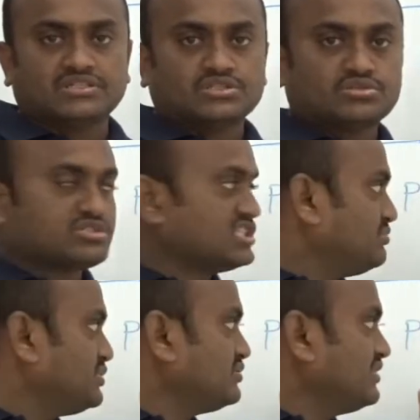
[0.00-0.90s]
So
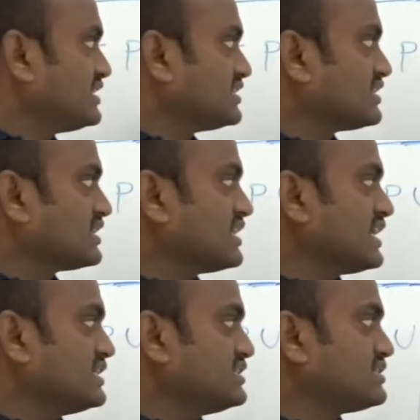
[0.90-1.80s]
CPU will
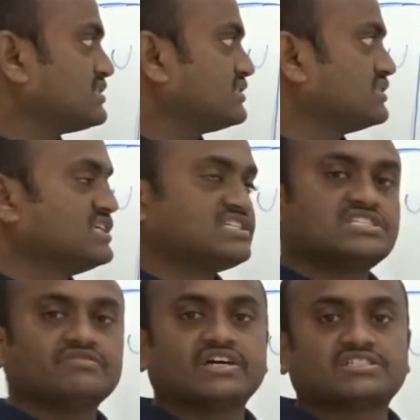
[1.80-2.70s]
recognize these
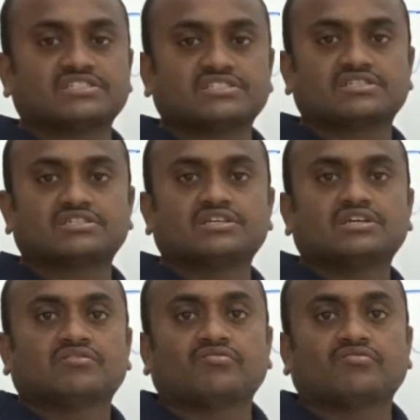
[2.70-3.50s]
devices